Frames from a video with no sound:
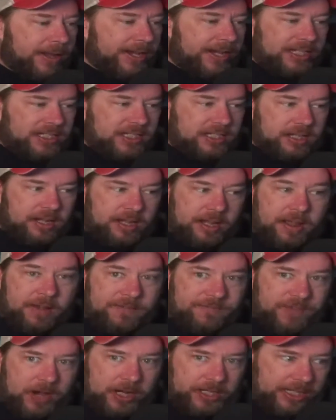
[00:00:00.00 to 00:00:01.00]
And it's
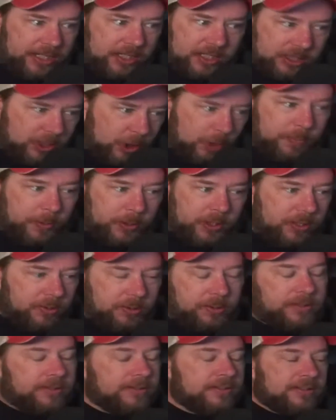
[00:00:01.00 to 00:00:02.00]
fucking yeah. super
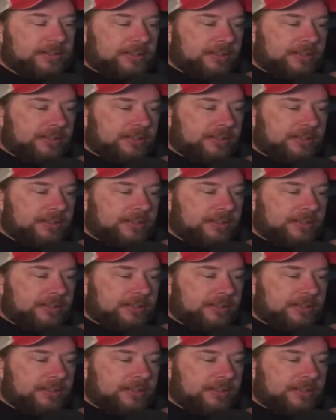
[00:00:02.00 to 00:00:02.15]
cool.